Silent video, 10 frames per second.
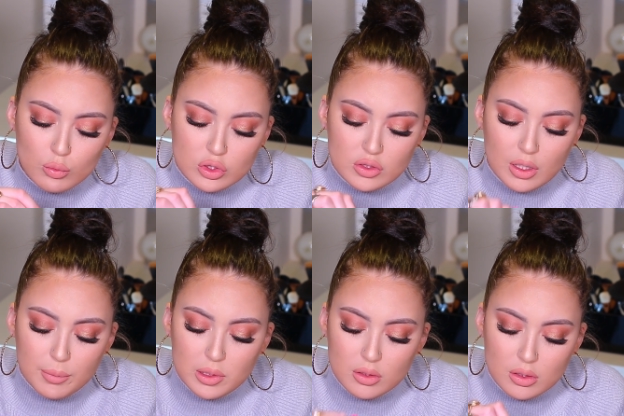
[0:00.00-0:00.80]
What just
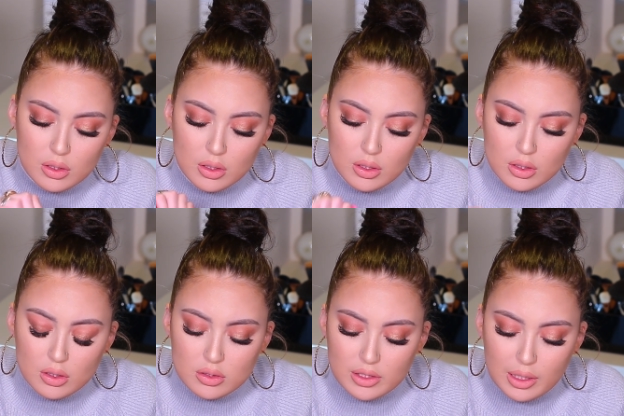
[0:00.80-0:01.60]
happened?
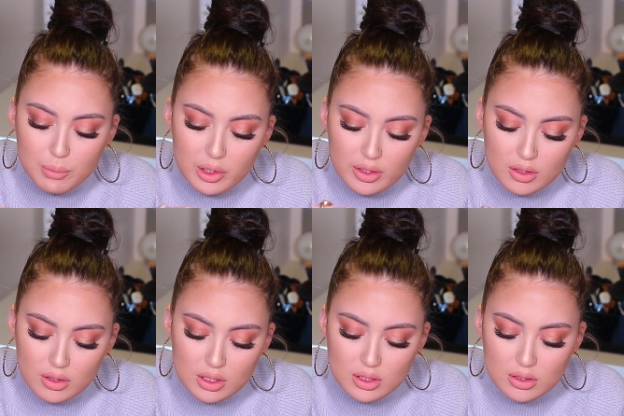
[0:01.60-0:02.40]
Did I break it
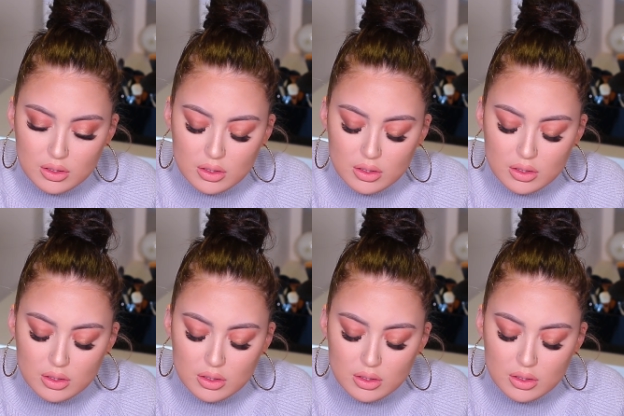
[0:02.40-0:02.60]
already?